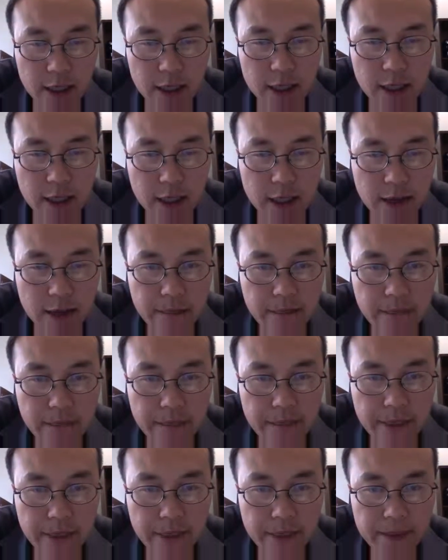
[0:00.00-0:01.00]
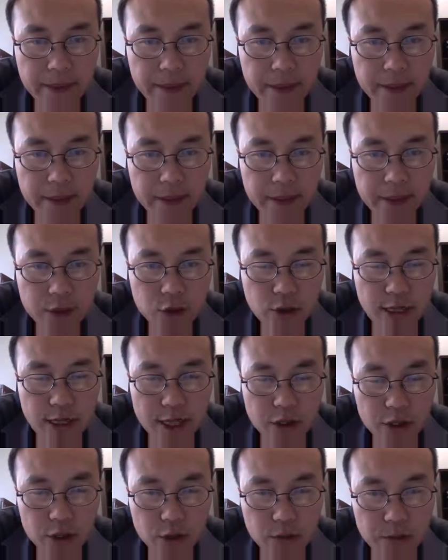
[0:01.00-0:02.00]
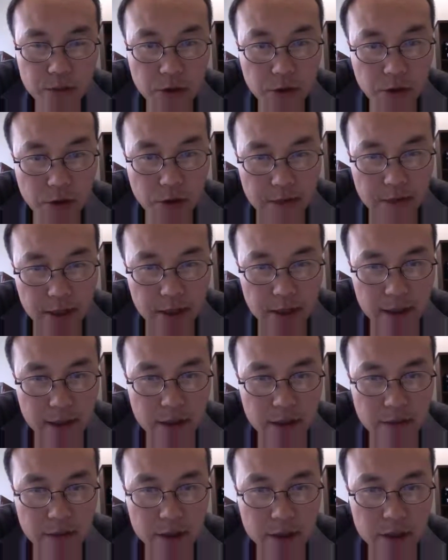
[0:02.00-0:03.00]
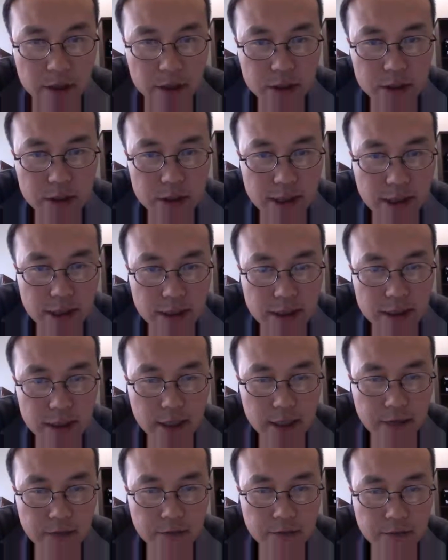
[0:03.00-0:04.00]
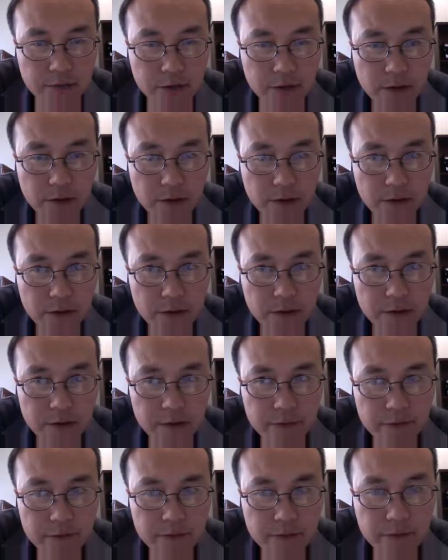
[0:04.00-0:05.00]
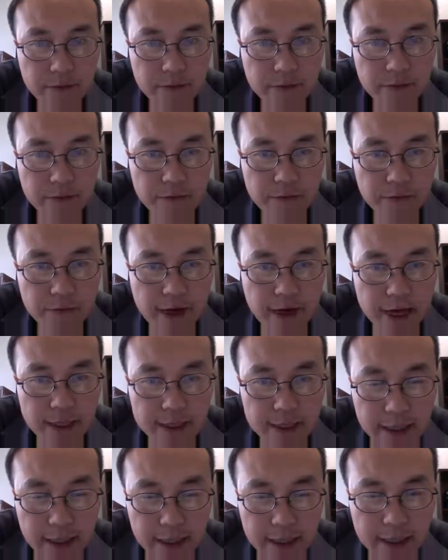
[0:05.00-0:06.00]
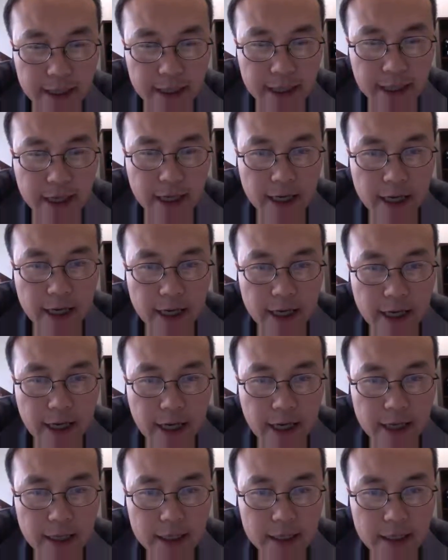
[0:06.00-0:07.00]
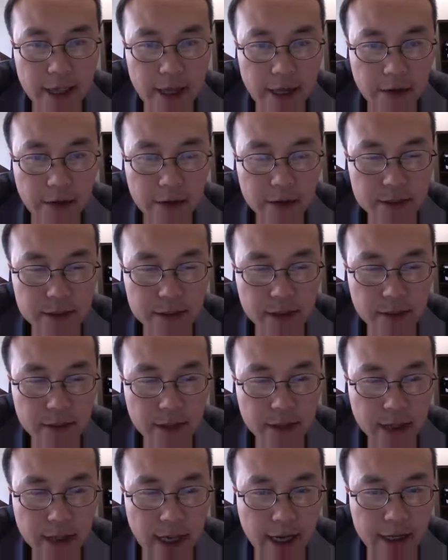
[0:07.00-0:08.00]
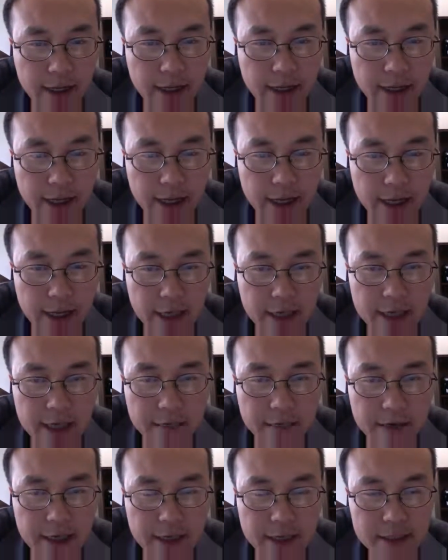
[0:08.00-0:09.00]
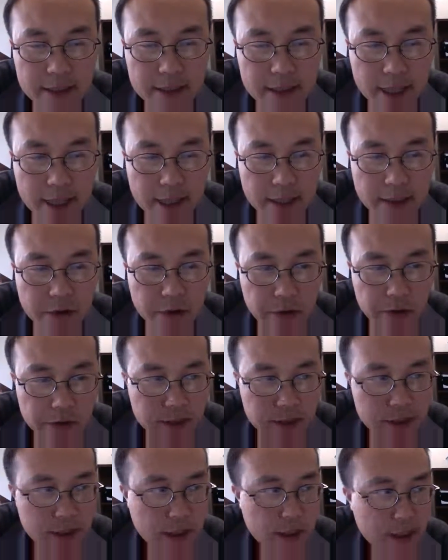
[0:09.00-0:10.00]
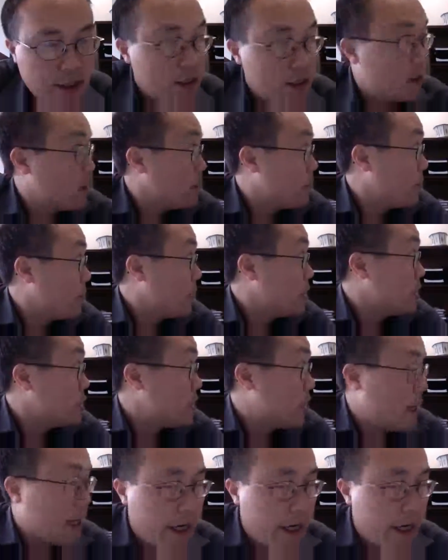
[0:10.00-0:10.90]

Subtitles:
an introduction to programming, which is CS and 490. And I also had a independent study course, which I